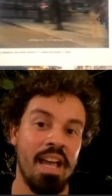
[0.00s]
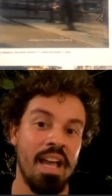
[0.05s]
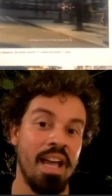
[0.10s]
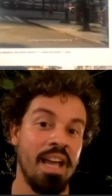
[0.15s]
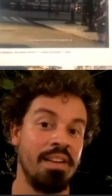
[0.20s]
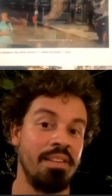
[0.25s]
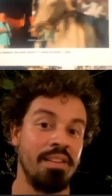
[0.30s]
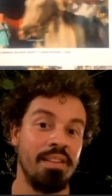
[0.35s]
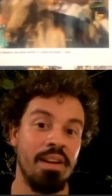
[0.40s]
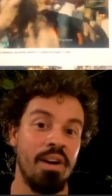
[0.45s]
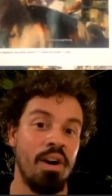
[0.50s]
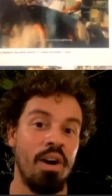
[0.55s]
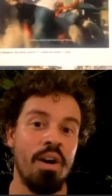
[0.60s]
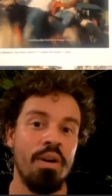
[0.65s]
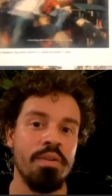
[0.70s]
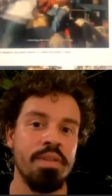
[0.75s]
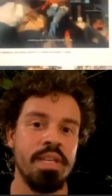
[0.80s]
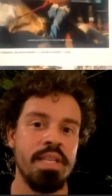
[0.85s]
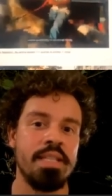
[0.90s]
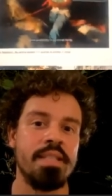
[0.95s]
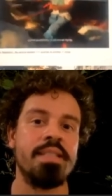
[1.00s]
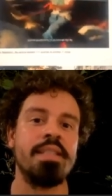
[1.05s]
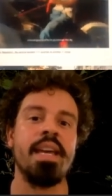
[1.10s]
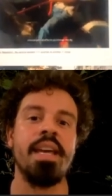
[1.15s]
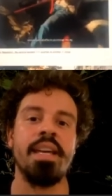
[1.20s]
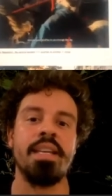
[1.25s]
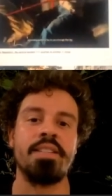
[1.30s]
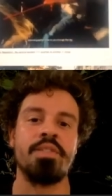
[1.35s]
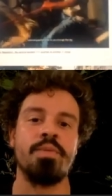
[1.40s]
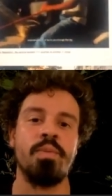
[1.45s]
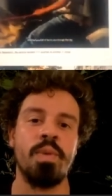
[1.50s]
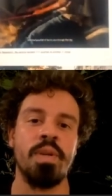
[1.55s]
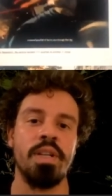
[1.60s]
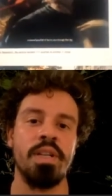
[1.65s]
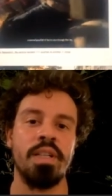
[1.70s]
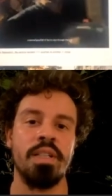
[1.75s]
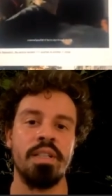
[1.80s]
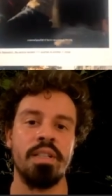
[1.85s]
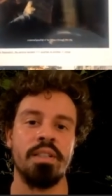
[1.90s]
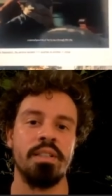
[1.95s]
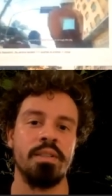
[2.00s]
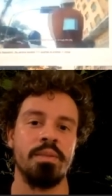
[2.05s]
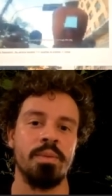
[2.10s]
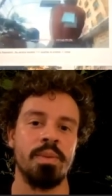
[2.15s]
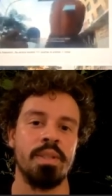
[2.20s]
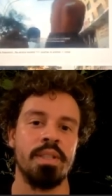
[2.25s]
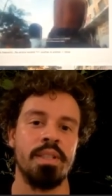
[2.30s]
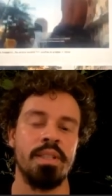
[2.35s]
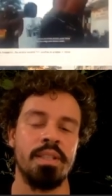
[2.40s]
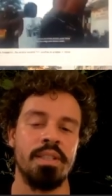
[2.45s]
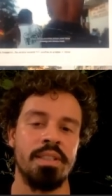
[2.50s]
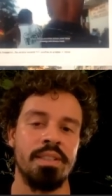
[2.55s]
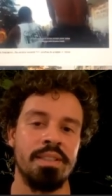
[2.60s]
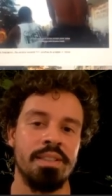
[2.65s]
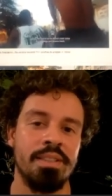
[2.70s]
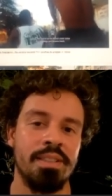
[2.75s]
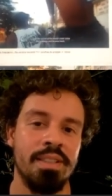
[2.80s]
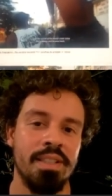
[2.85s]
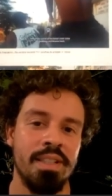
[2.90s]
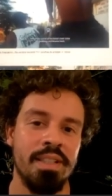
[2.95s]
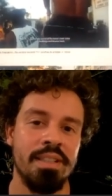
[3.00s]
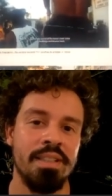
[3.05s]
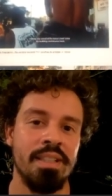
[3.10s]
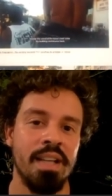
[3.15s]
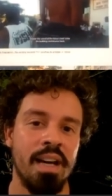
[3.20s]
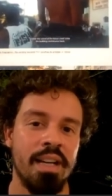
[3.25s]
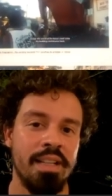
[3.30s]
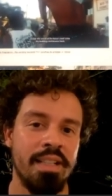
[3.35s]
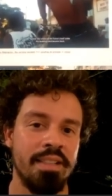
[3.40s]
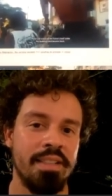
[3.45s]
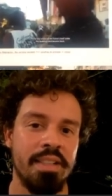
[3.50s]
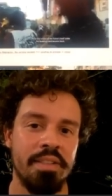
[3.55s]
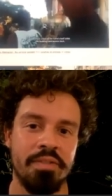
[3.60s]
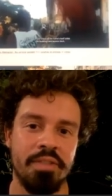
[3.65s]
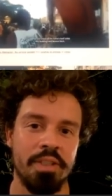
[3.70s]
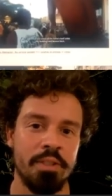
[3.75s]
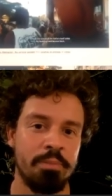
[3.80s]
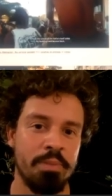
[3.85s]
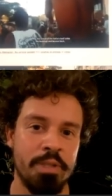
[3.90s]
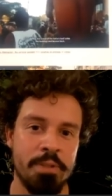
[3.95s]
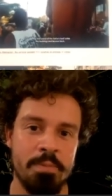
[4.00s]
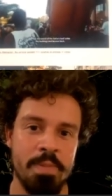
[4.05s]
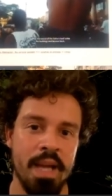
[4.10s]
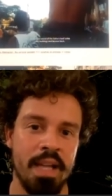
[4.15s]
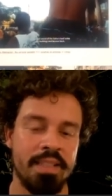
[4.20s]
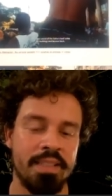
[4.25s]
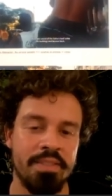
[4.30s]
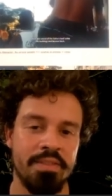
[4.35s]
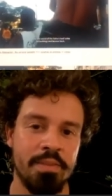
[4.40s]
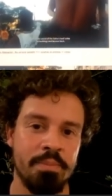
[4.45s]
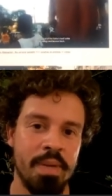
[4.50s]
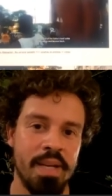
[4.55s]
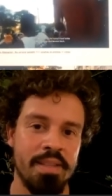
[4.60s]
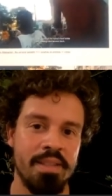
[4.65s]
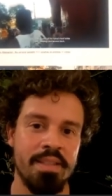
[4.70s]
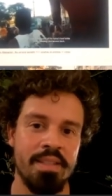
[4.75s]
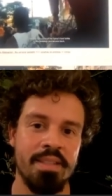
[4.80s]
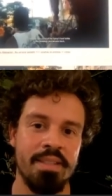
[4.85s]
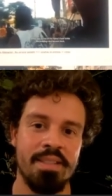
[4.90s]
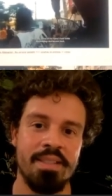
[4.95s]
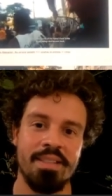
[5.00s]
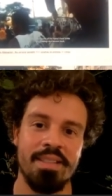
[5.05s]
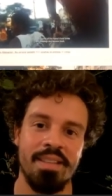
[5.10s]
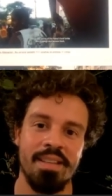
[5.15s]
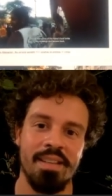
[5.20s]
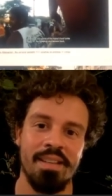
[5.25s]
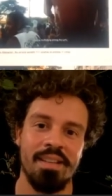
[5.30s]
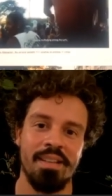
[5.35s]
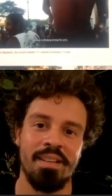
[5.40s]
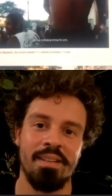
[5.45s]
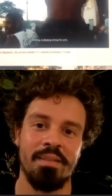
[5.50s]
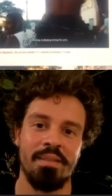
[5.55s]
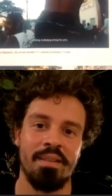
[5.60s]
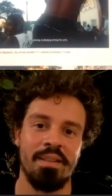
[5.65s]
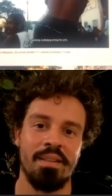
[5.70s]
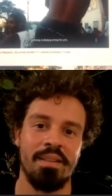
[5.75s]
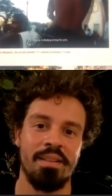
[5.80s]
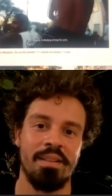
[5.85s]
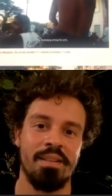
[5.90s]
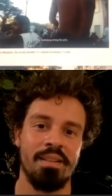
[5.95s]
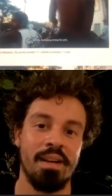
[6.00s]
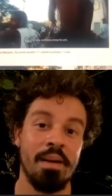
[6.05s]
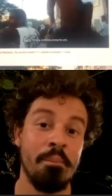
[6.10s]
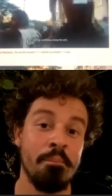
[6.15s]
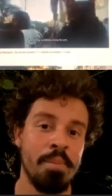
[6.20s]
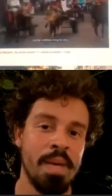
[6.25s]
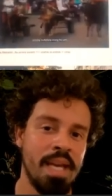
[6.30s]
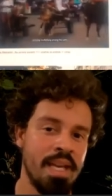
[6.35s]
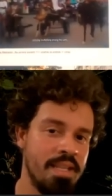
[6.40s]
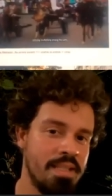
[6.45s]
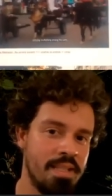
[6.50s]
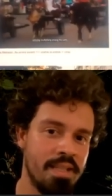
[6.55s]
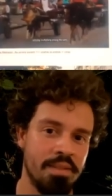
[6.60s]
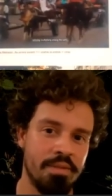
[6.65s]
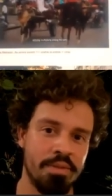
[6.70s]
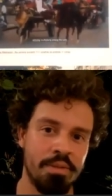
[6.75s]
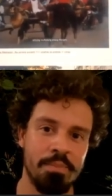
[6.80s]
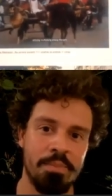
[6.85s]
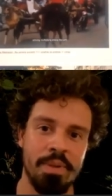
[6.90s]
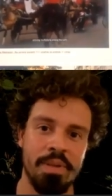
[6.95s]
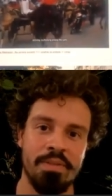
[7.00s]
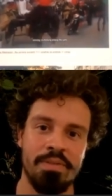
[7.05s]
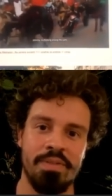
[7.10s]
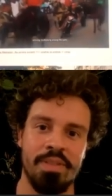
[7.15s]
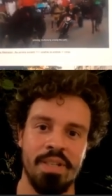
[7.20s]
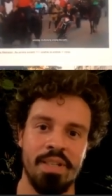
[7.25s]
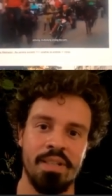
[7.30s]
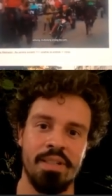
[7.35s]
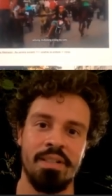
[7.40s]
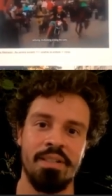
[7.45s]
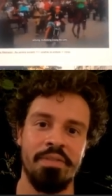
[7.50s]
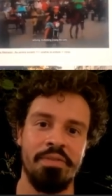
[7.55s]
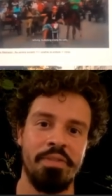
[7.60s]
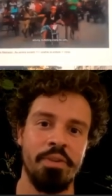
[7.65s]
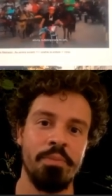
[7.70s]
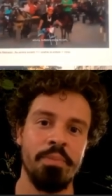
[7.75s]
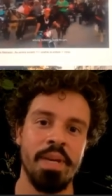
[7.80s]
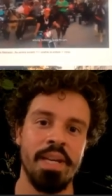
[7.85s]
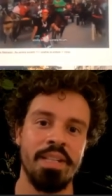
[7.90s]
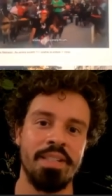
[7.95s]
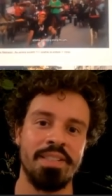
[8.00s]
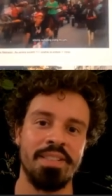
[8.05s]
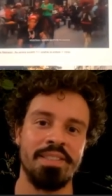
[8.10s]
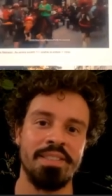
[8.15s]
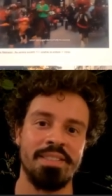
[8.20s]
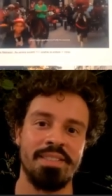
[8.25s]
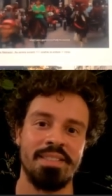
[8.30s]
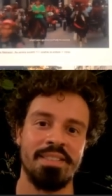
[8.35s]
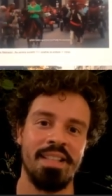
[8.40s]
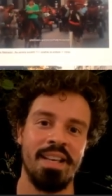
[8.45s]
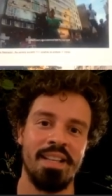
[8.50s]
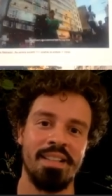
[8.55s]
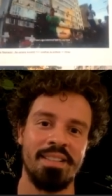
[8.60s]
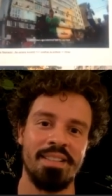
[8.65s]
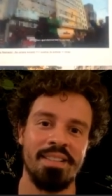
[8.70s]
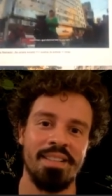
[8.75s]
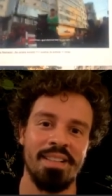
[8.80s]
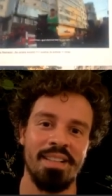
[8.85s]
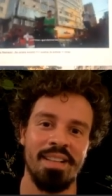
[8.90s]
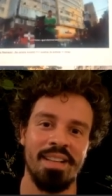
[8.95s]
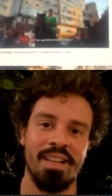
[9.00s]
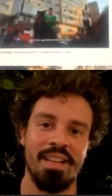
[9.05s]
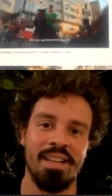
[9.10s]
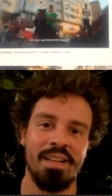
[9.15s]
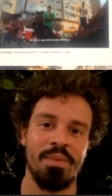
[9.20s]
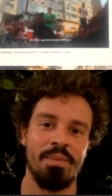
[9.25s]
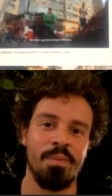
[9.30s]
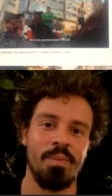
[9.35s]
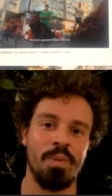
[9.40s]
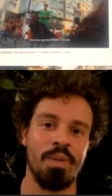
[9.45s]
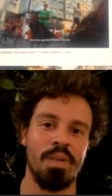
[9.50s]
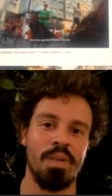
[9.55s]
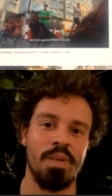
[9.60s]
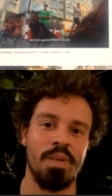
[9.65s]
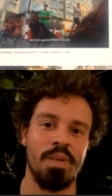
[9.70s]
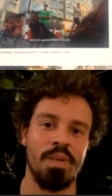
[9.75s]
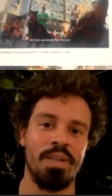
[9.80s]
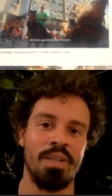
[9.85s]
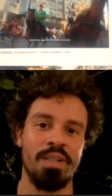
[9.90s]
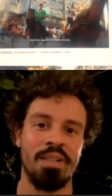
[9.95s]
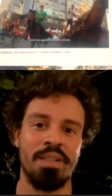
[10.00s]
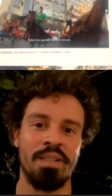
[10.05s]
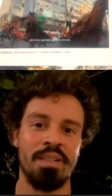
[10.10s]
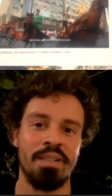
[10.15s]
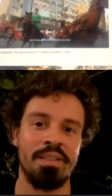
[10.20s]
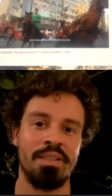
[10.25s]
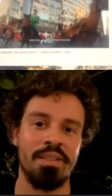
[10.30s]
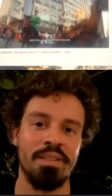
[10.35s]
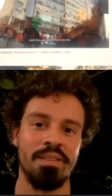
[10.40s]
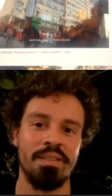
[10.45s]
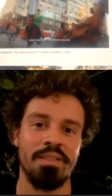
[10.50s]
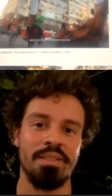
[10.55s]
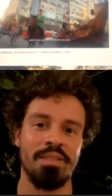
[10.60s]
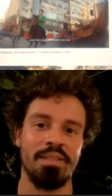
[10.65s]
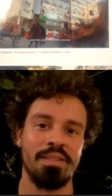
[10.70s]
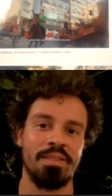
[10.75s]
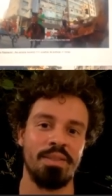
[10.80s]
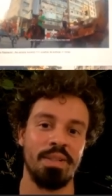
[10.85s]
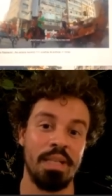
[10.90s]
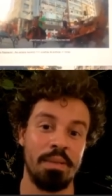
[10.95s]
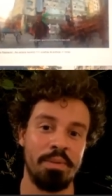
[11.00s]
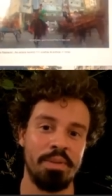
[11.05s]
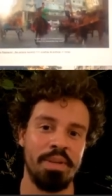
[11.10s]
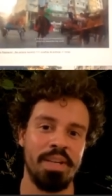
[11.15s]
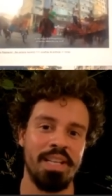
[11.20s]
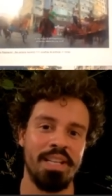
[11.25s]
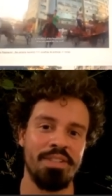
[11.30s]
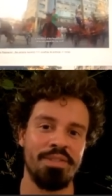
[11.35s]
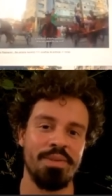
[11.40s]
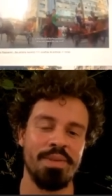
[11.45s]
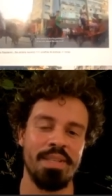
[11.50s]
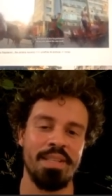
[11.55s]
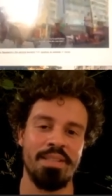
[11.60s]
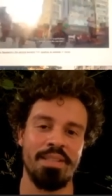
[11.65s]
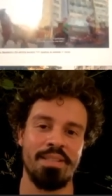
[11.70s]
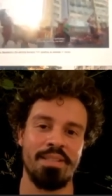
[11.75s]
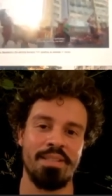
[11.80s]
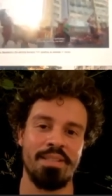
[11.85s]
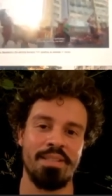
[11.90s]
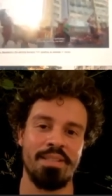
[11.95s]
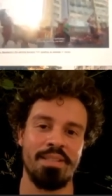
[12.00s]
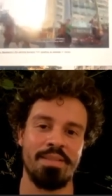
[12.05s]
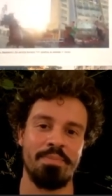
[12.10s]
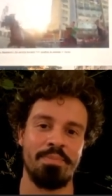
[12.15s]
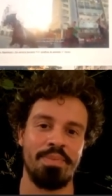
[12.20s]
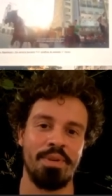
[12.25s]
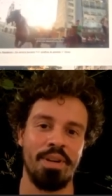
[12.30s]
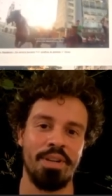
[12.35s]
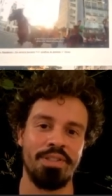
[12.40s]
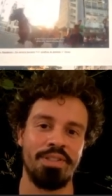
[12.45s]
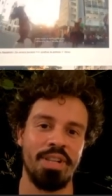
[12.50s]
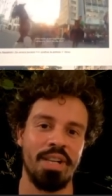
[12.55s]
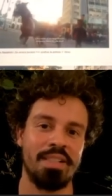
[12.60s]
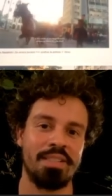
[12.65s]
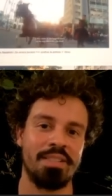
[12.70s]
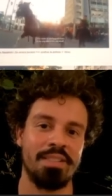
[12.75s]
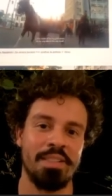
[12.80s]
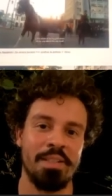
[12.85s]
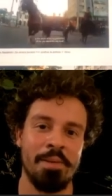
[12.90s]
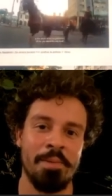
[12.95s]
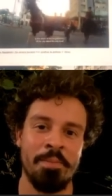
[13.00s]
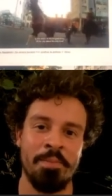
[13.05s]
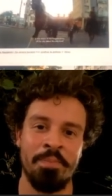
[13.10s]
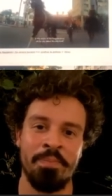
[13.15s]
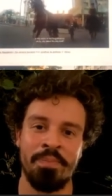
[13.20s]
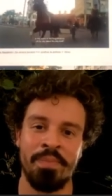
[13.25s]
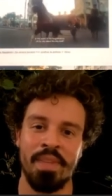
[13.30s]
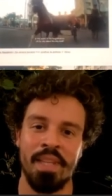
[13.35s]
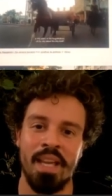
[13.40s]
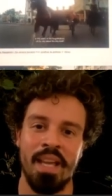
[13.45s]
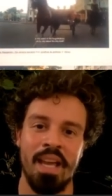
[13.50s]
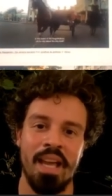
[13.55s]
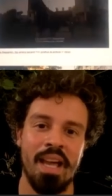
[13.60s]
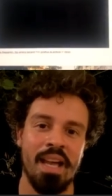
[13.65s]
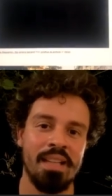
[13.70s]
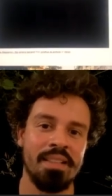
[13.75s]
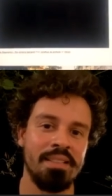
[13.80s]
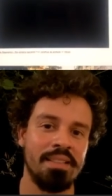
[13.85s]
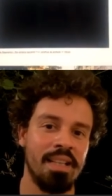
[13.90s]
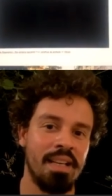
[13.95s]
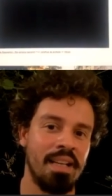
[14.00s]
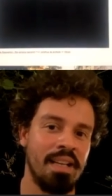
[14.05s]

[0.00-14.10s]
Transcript: and all these takes were done in different perspectives by these amazing group of filmmakers that were collaborating to this project. And